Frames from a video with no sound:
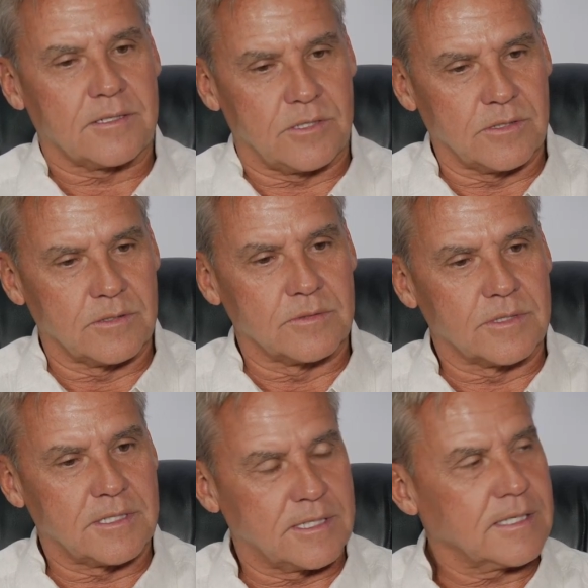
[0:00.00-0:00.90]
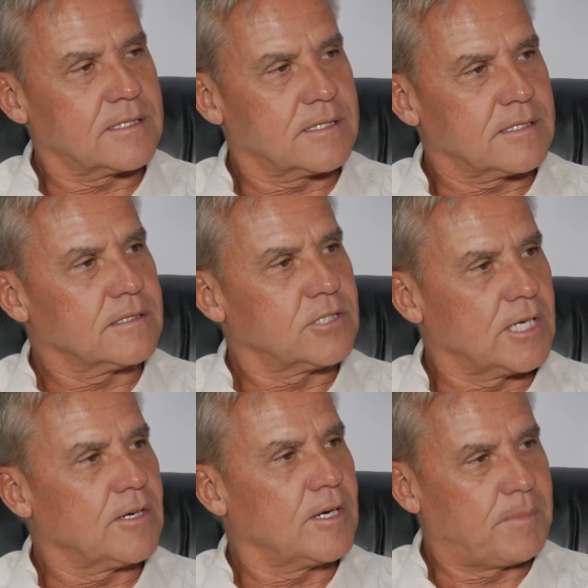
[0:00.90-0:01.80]
to 6
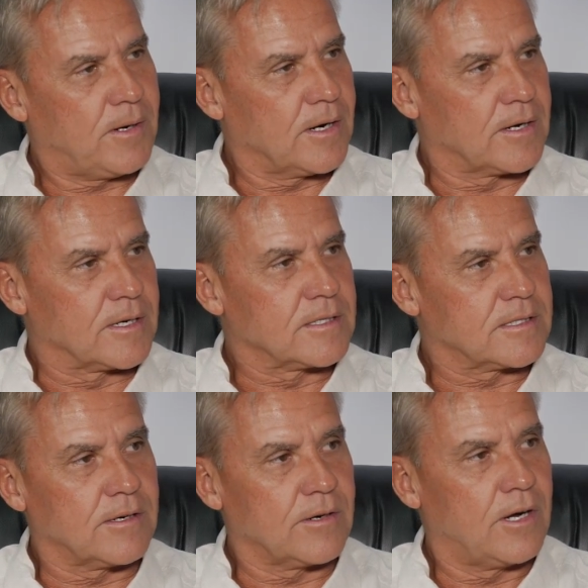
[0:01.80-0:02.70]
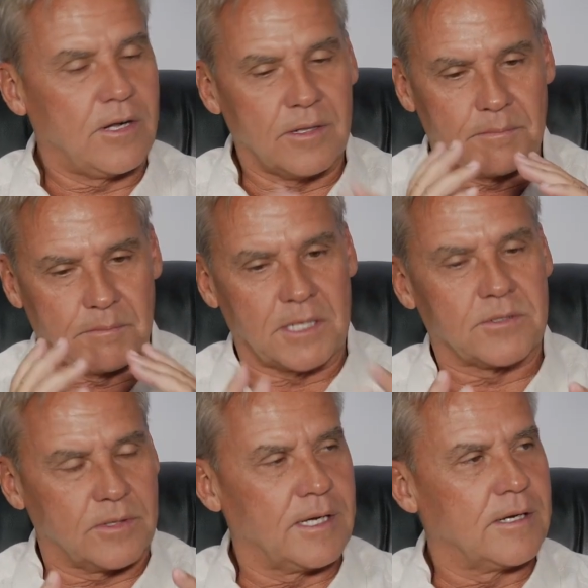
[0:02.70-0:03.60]
charity partners that are all
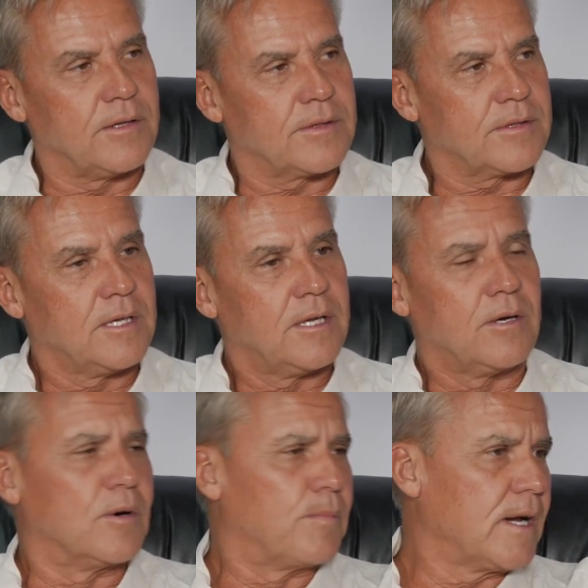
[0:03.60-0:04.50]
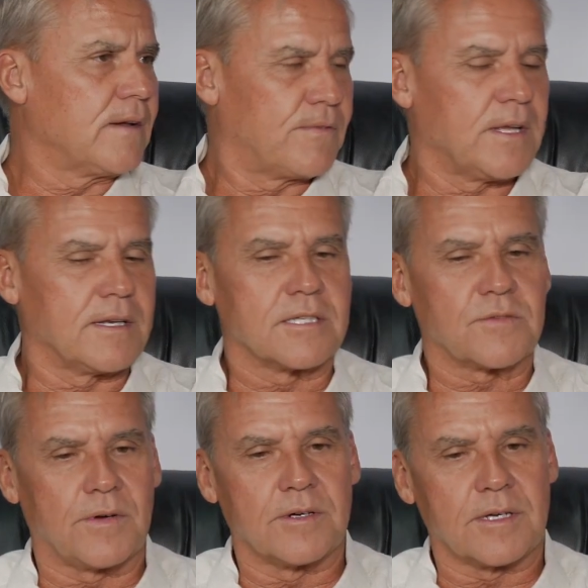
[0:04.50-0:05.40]
mental health or brain fitness
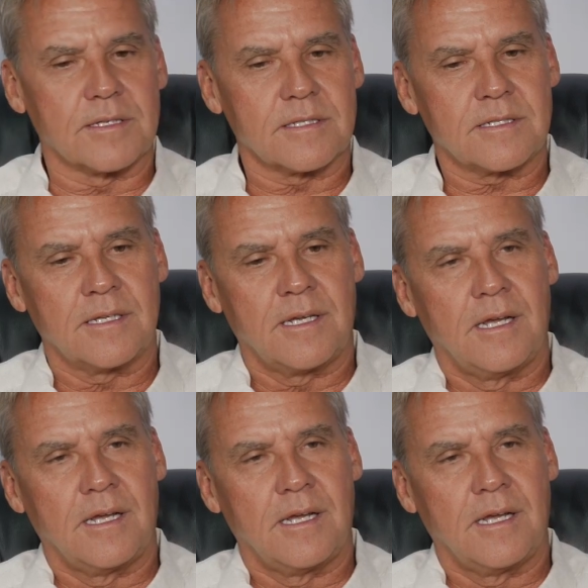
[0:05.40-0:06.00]
focused,